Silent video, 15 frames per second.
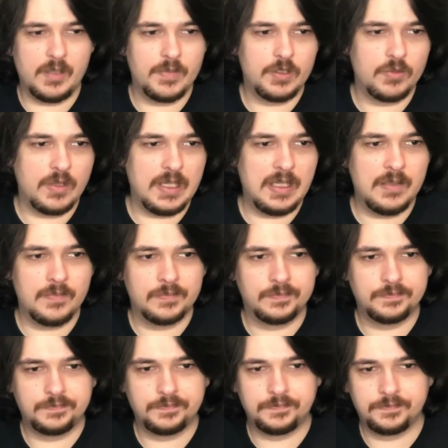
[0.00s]
between
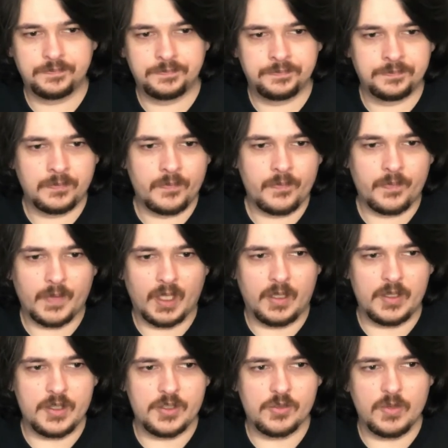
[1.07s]

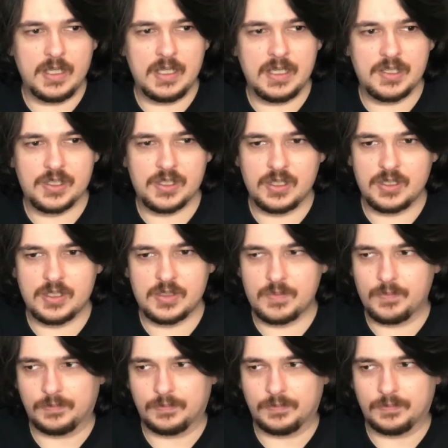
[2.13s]
on the sweetness, it's